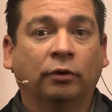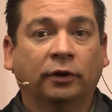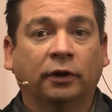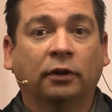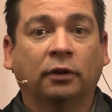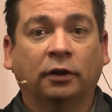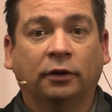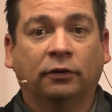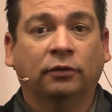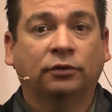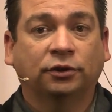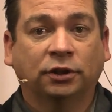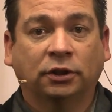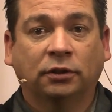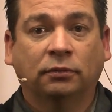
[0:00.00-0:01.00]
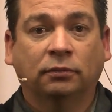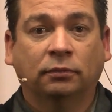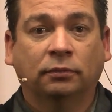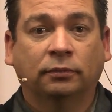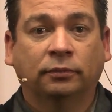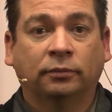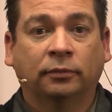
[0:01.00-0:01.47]
than liturgy.
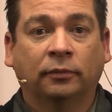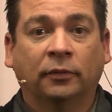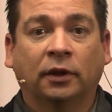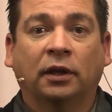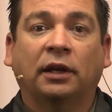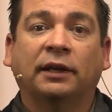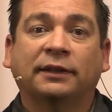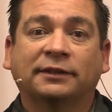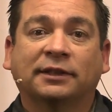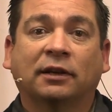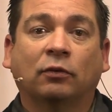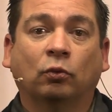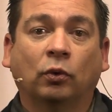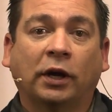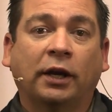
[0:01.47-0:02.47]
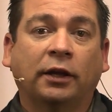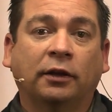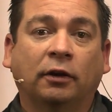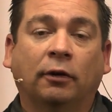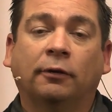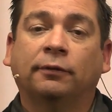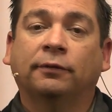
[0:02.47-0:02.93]
It's a way
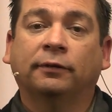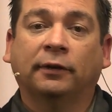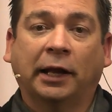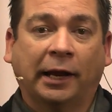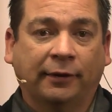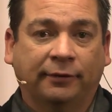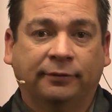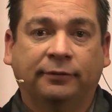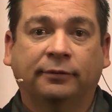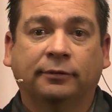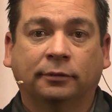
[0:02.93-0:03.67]
of life.